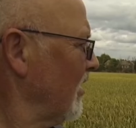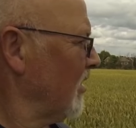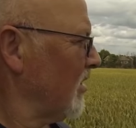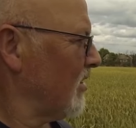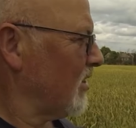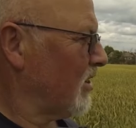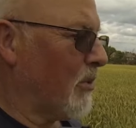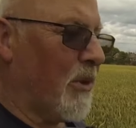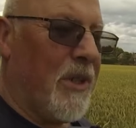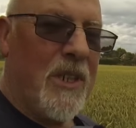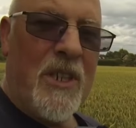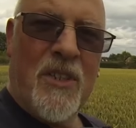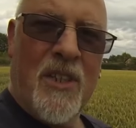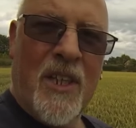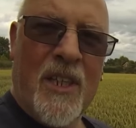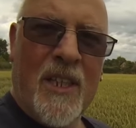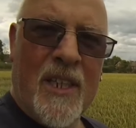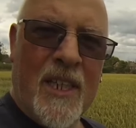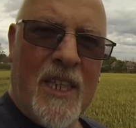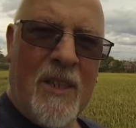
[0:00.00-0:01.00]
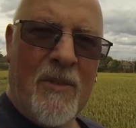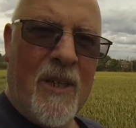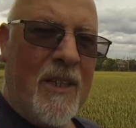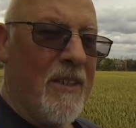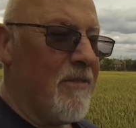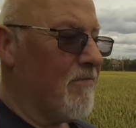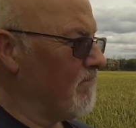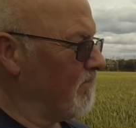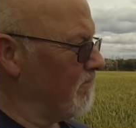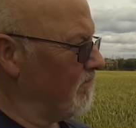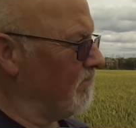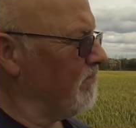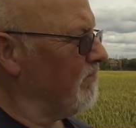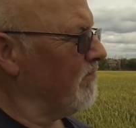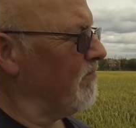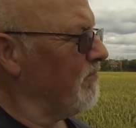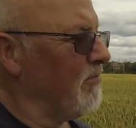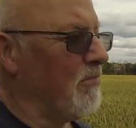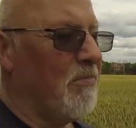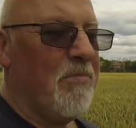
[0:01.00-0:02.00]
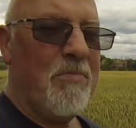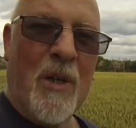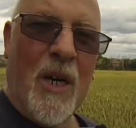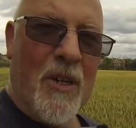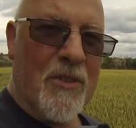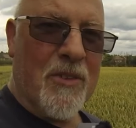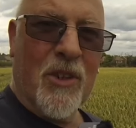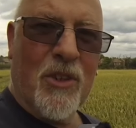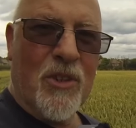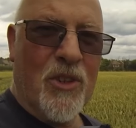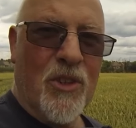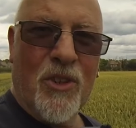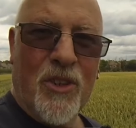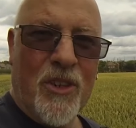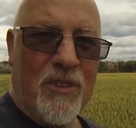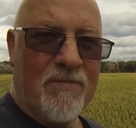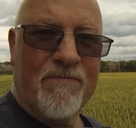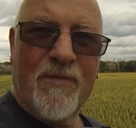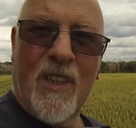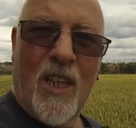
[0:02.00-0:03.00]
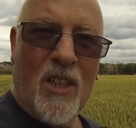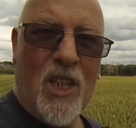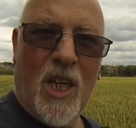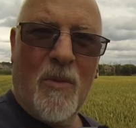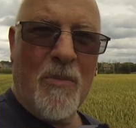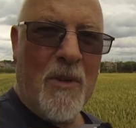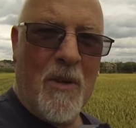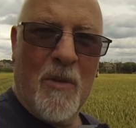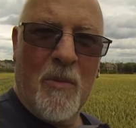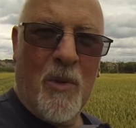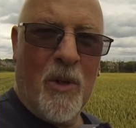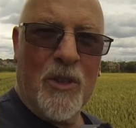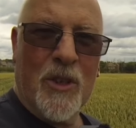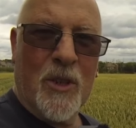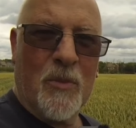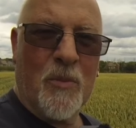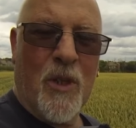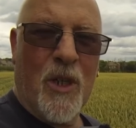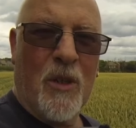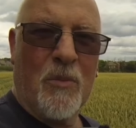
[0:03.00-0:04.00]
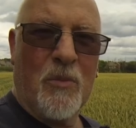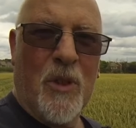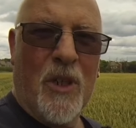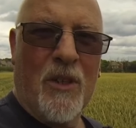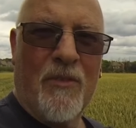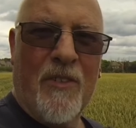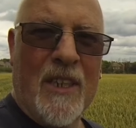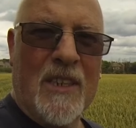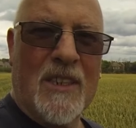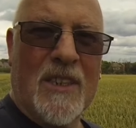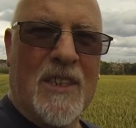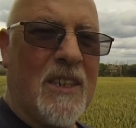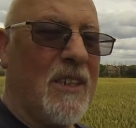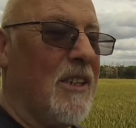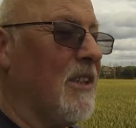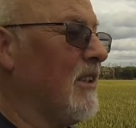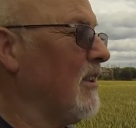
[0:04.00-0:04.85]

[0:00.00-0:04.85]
So what did you think anyway? Both look good. I can't make my mind up what I fancy.